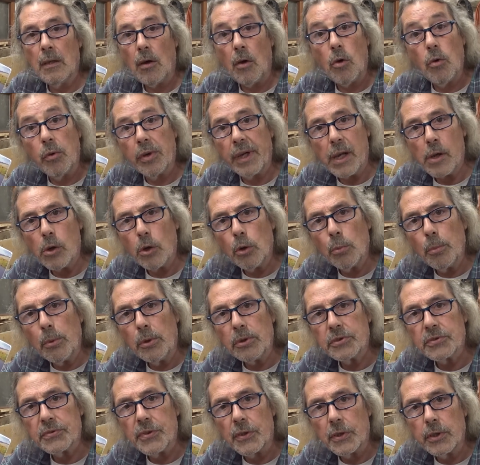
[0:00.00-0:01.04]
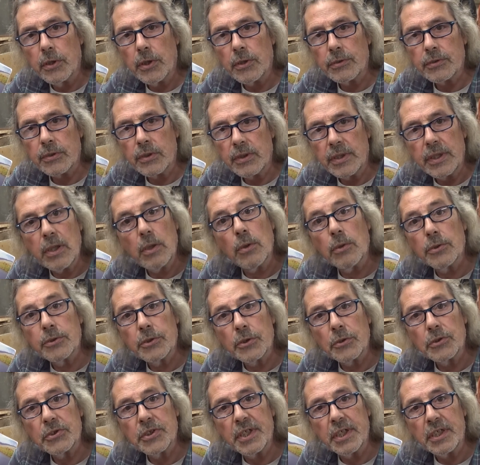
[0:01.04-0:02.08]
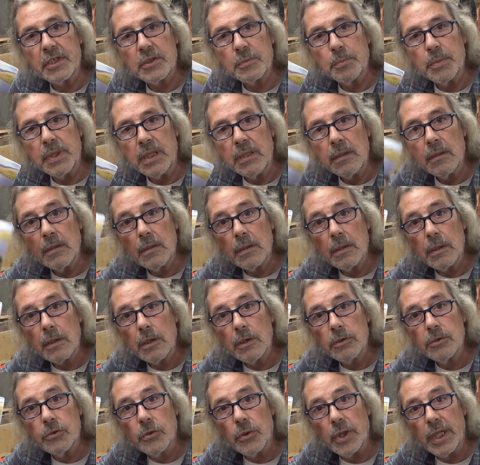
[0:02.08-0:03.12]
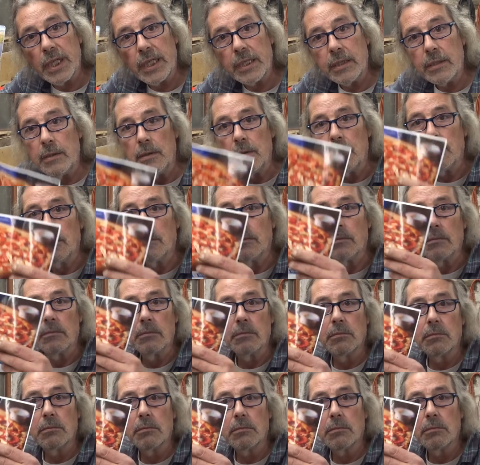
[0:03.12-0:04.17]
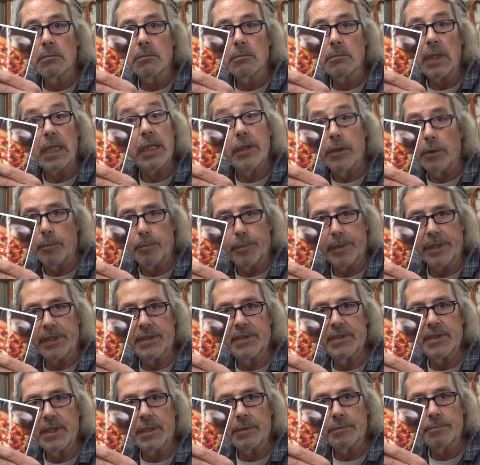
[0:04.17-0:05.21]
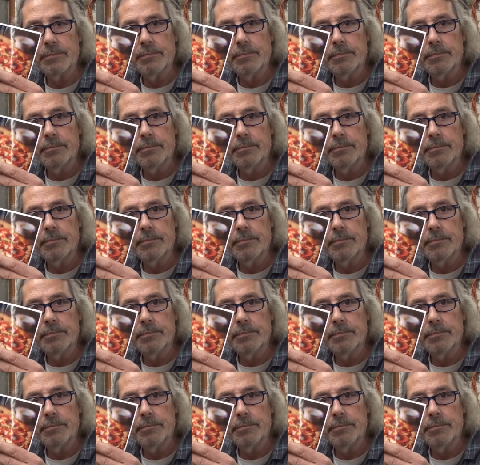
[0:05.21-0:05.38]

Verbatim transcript: Oh, and I almost forgot, he also sends me a train and a pizza.